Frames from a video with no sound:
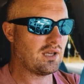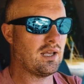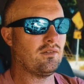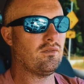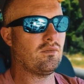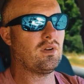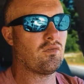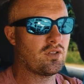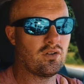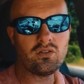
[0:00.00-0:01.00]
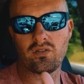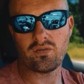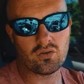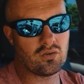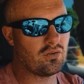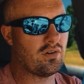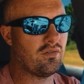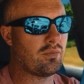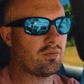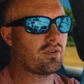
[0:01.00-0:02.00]
And and for those of you who have
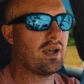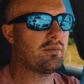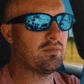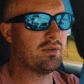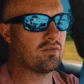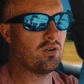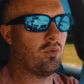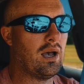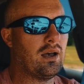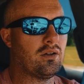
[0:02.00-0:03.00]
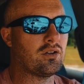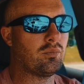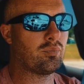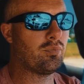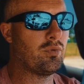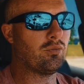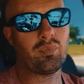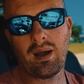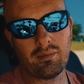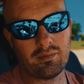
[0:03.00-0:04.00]
subscribed to me for a while, you'll you'll
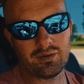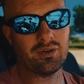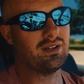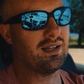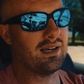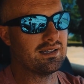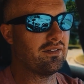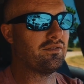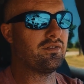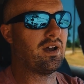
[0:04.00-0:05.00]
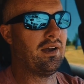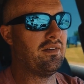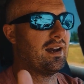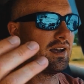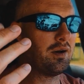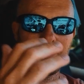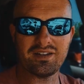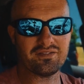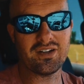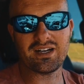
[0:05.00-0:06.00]
probably realize I've I've had a couple
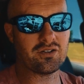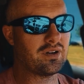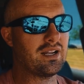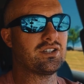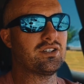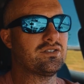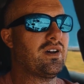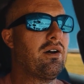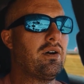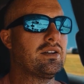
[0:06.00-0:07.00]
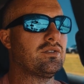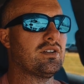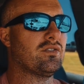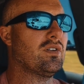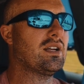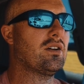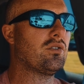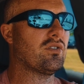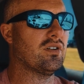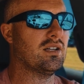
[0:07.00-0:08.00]
different iterations of how I do these
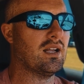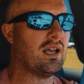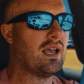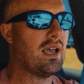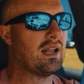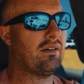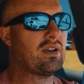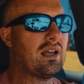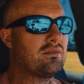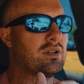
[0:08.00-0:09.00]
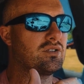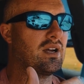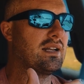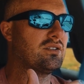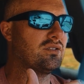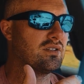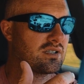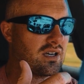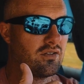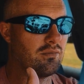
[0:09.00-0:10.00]
videos and and I've kind of been trying to
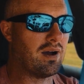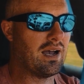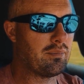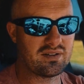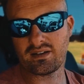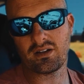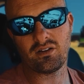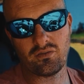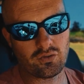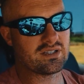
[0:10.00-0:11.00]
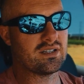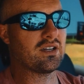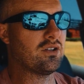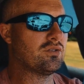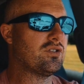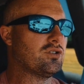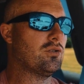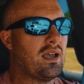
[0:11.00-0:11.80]
discover my particular voice on YouTube.